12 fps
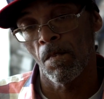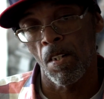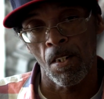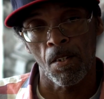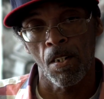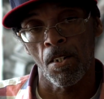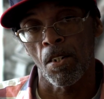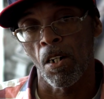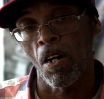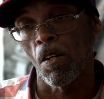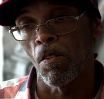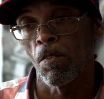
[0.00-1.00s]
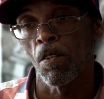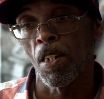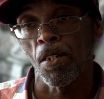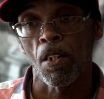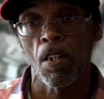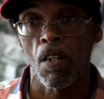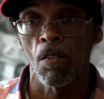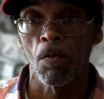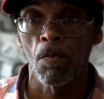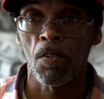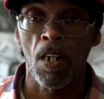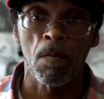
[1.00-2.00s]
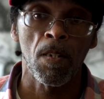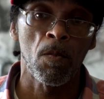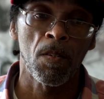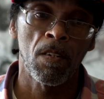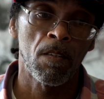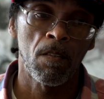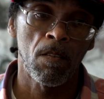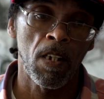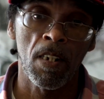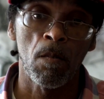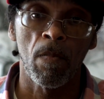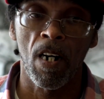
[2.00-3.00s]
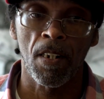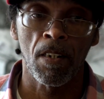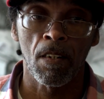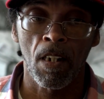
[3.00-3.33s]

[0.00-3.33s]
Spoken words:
it's a go. Same thing with anybody,